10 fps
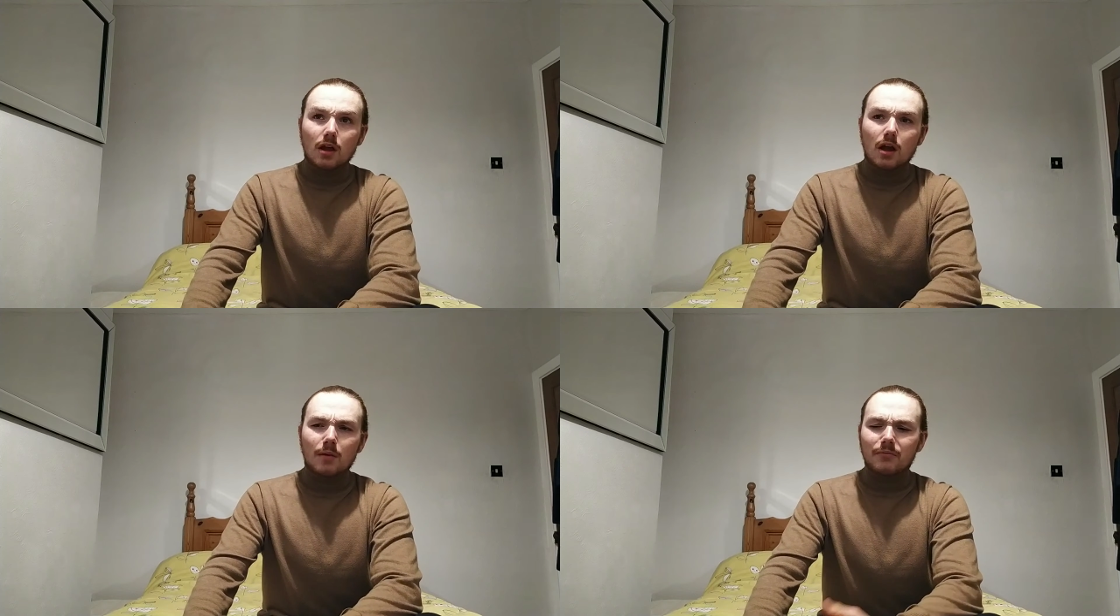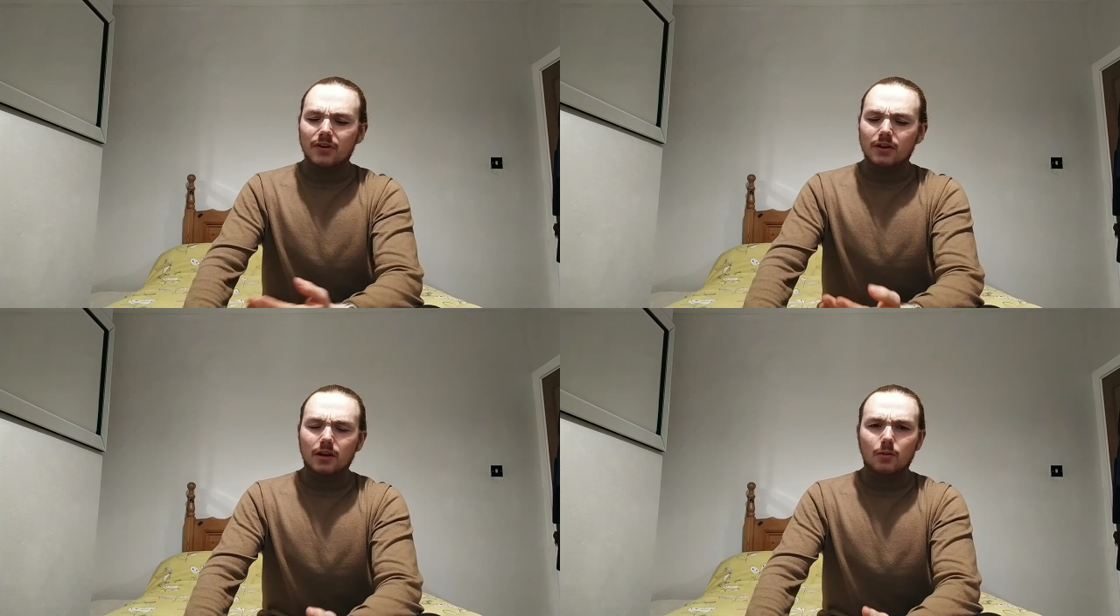I'm
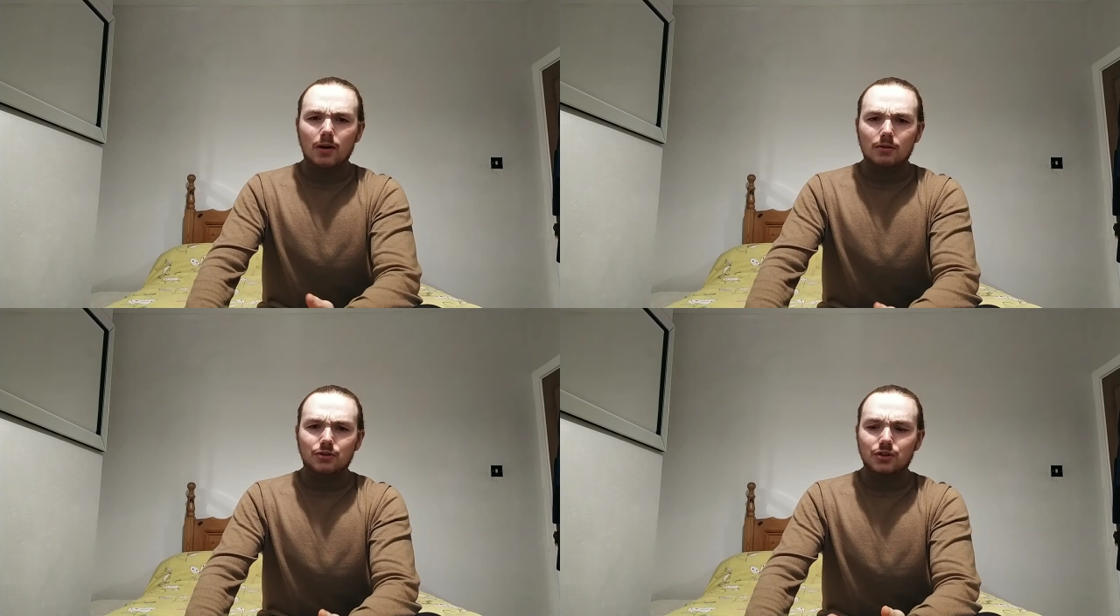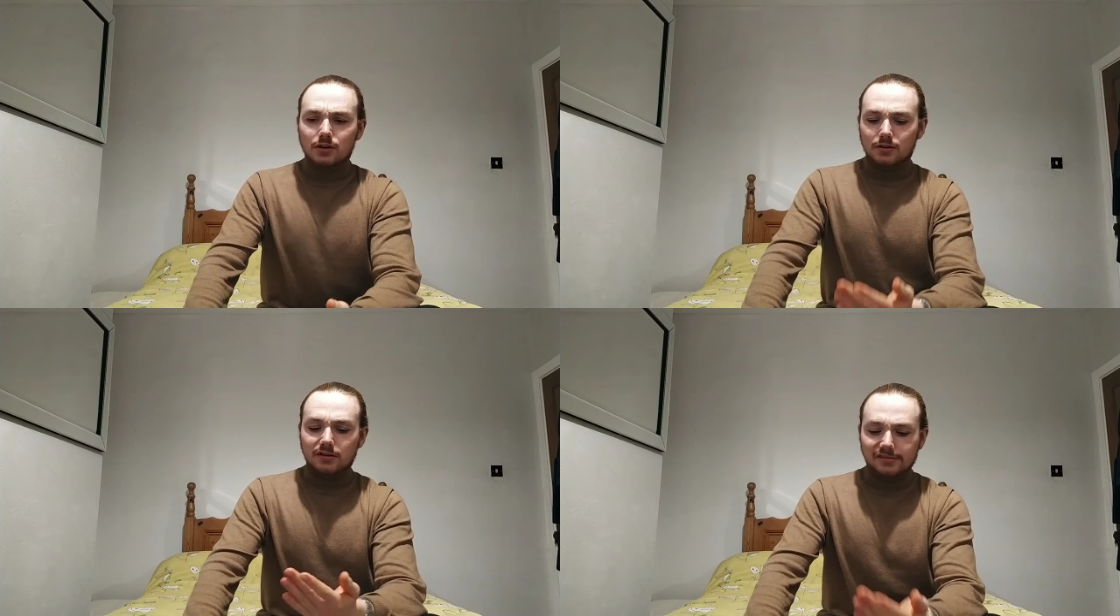thinking wow,
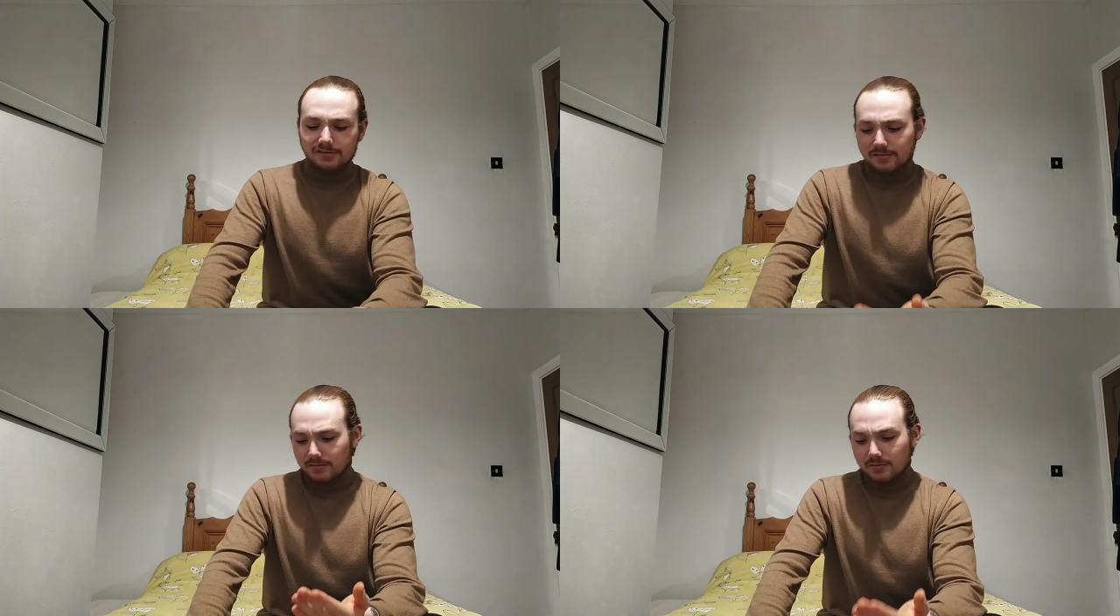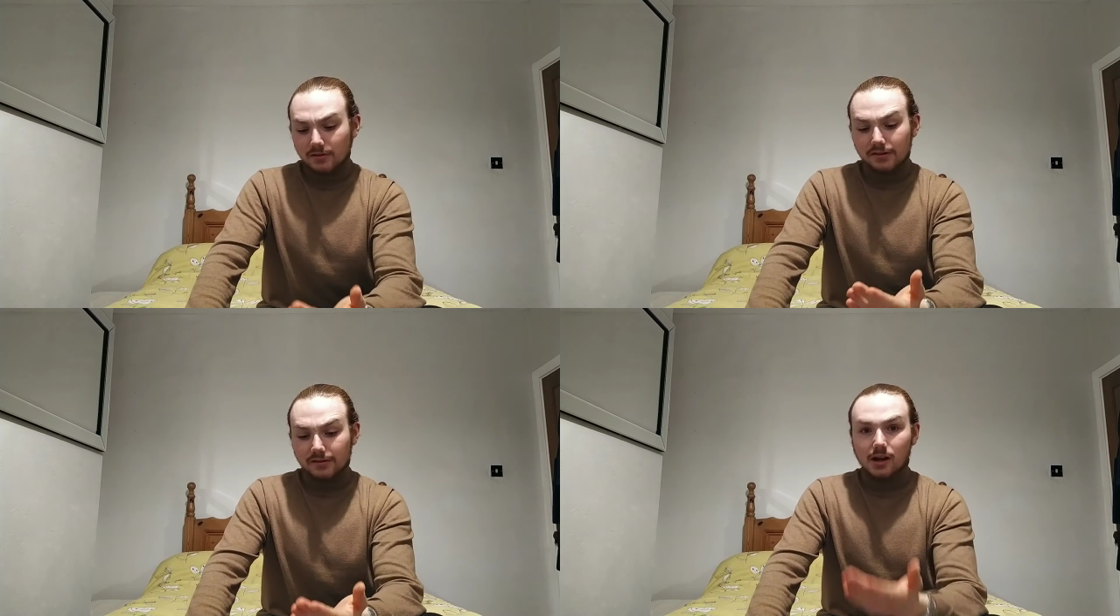shit,
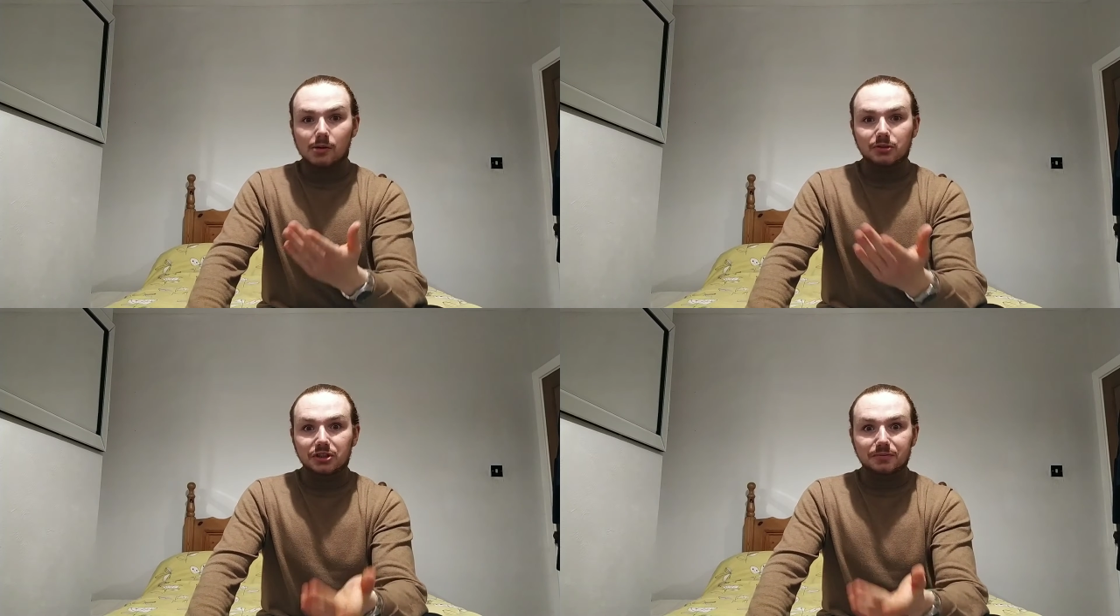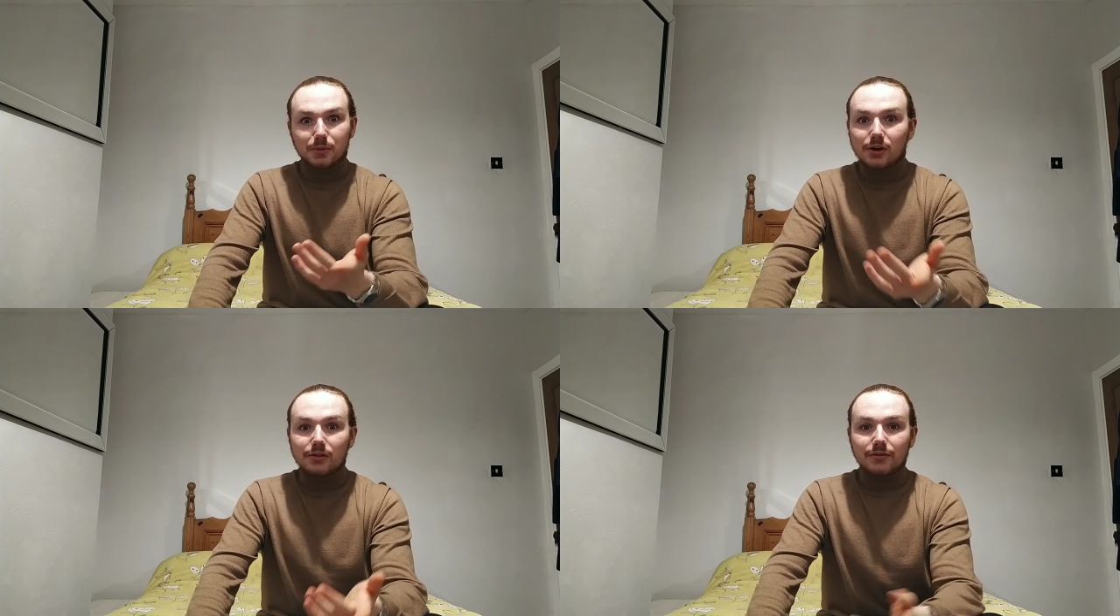this guy was just
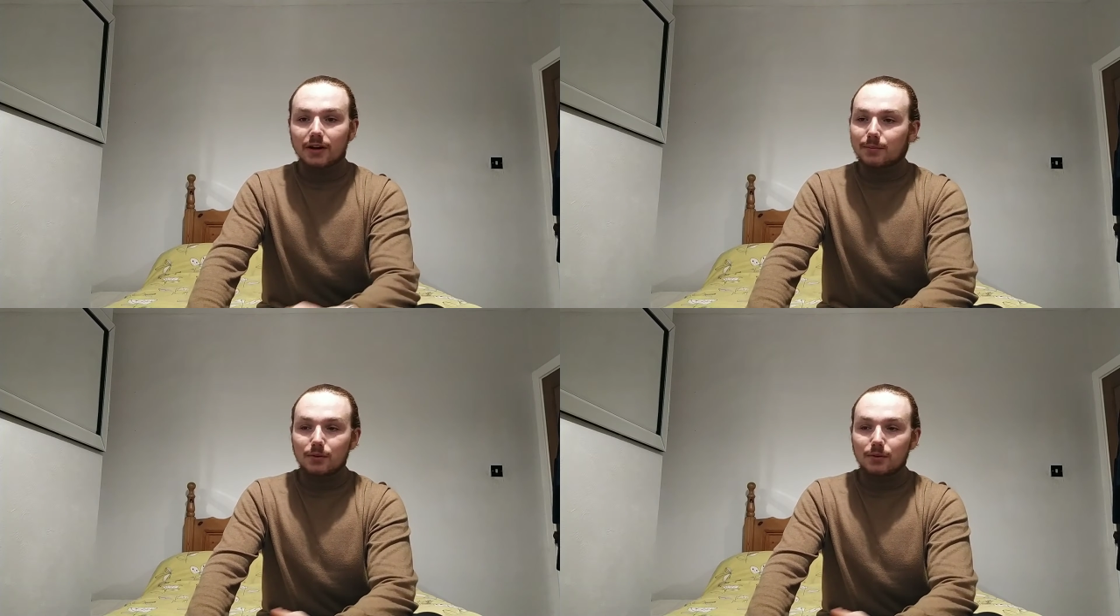perfect.